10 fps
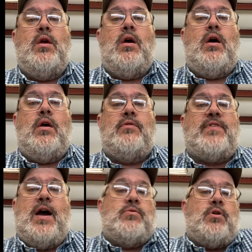The
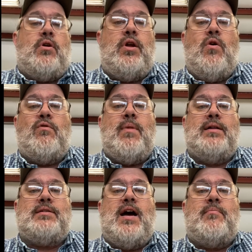fight was already over by
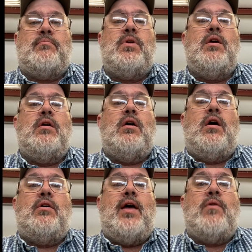the time
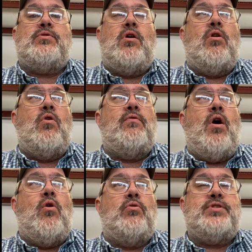that was
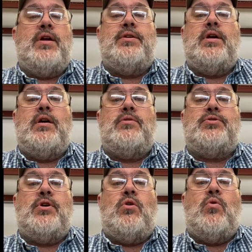all said and done.
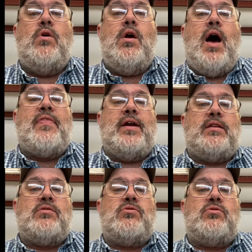So I think
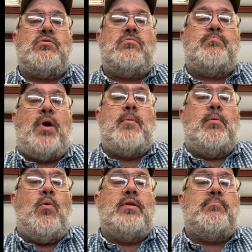this is
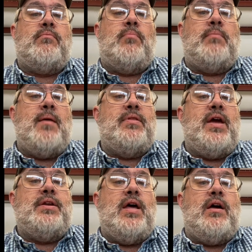probably what maybe
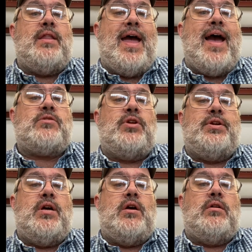they actually
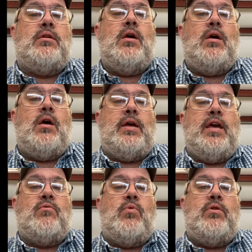done.
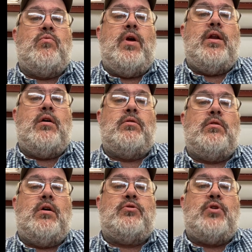Again, we read
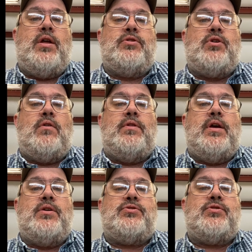a treatise on
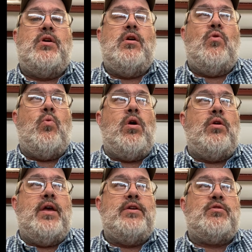this where
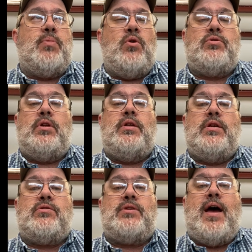they supposedly
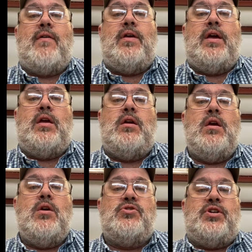this is how they
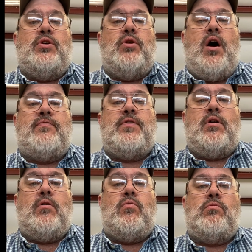sealed off
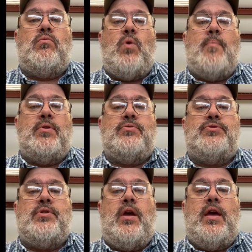their
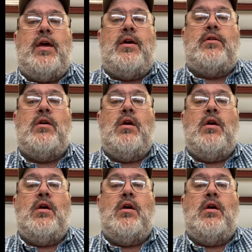weapons, and